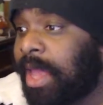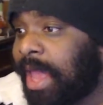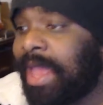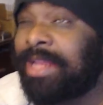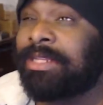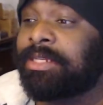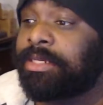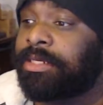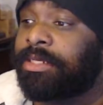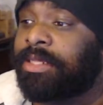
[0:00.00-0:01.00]
and
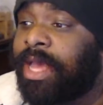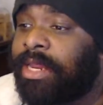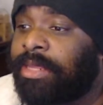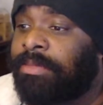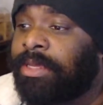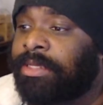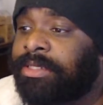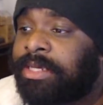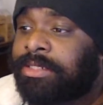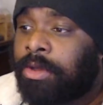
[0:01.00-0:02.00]
that means
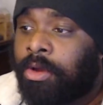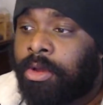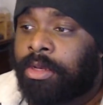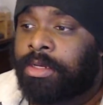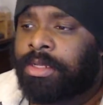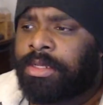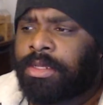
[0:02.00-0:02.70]
it's on